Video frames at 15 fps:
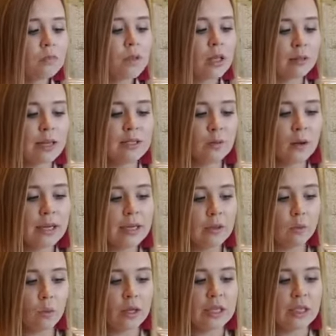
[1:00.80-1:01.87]
that's why I
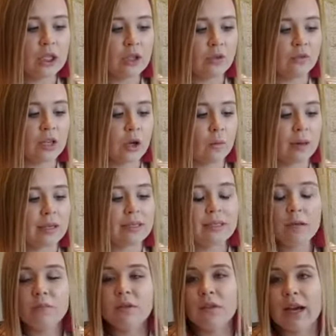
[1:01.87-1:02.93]
wanted to do a video about
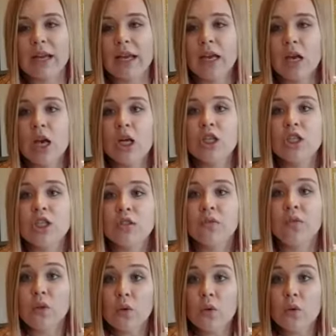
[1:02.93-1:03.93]
subdividing. Just a few